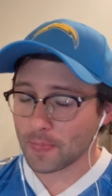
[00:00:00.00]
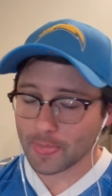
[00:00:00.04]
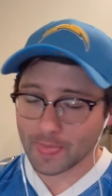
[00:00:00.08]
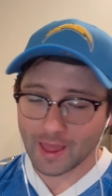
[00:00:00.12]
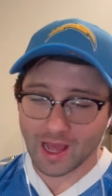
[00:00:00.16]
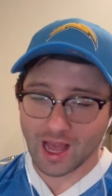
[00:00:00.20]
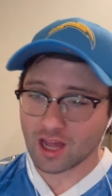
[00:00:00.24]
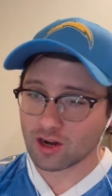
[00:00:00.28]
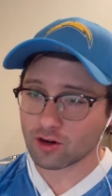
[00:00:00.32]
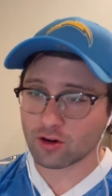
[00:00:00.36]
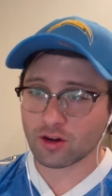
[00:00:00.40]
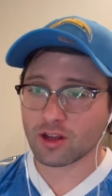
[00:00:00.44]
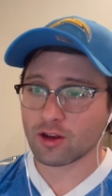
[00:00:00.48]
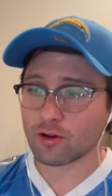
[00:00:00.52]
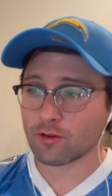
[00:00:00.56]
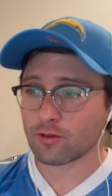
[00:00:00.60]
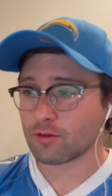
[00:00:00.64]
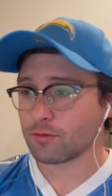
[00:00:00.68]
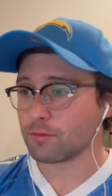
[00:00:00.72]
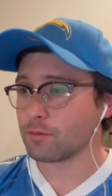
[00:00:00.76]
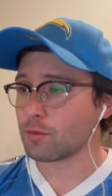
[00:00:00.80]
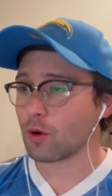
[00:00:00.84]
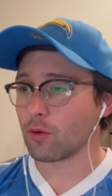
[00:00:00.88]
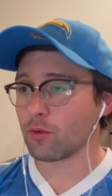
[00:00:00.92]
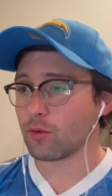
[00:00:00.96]
I don't know.
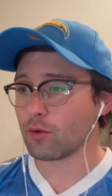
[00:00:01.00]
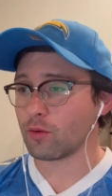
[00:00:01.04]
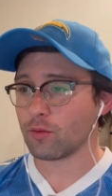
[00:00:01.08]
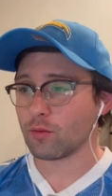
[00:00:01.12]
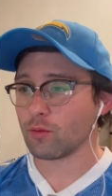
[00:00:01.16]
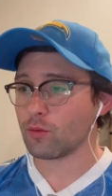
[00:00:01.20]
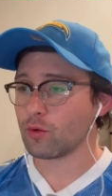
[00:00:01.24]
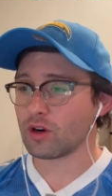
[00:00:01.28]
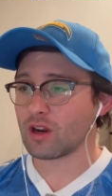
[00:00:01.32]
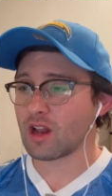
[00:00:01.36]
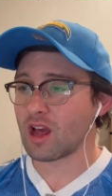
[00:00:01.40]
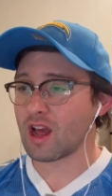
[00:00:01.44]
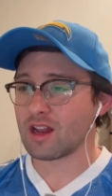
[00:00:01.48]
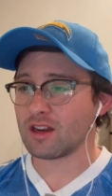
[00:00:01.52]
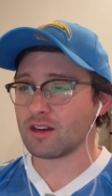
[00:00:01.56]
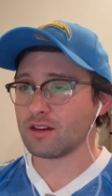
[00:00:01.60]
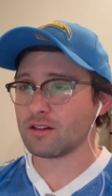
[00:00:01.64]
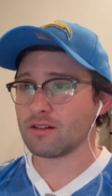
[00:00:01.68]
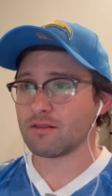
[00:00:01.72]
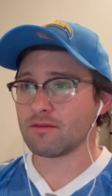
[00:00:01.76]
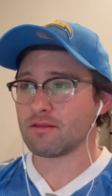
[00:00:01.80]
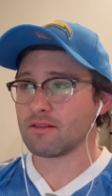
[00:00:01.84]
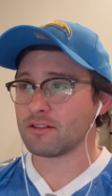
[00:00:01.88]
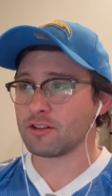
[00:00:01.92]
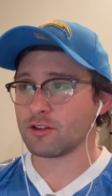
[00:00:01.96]
But we're not
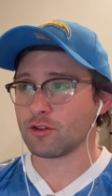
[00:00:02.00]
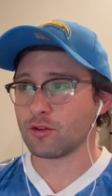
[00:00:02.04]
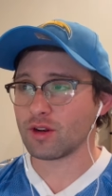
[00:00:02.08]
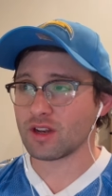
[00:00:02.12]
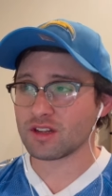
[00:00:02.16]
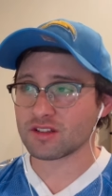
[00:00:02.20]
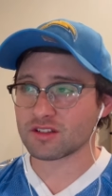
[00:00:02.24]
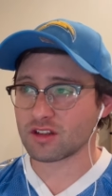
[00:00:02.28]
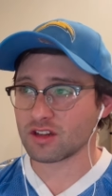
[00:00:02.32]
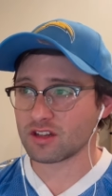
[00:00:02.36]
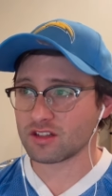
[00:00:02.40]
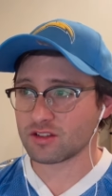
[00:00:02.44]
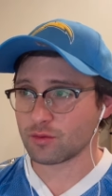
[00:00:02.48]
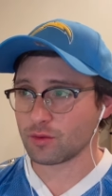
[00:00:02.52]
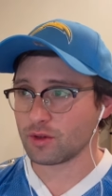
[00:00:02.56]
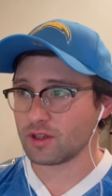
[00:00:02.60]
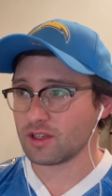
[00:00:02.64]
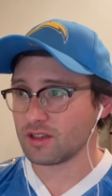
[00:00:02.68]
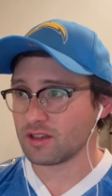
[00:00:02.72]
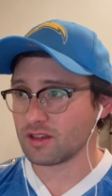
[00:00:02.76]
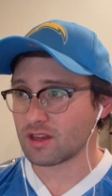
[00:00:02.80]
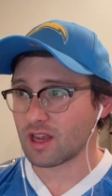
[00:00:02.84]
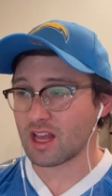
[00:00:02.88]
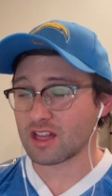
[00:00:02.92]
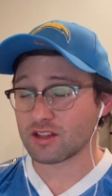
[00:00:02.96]
doing as
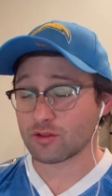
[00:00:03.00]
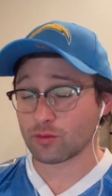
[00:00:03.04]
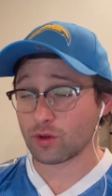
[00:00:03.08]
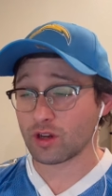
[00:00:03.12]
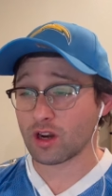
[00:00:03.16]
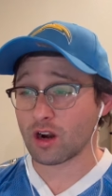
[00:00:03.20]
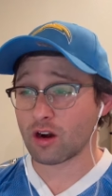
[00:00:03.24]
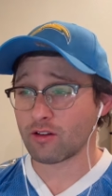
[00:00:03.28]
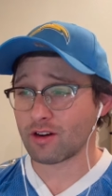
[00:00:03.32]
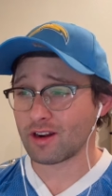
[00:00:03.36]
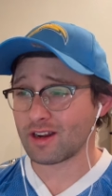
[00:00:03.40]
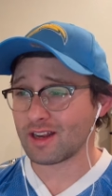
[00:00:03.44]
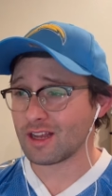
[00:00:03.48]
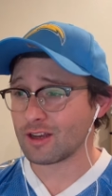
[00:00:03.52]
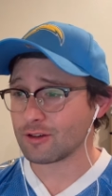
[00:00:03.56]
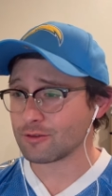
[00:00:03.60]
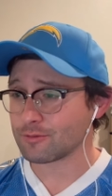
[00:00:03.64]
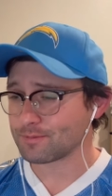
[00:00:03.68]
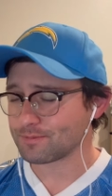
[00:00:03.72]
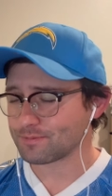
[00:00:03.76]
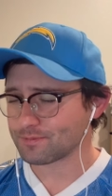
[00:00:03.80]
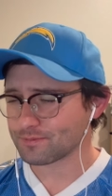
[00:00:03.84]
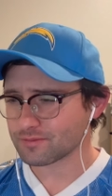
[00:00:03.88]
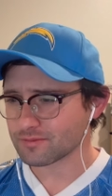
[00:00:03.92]
good as we are right now.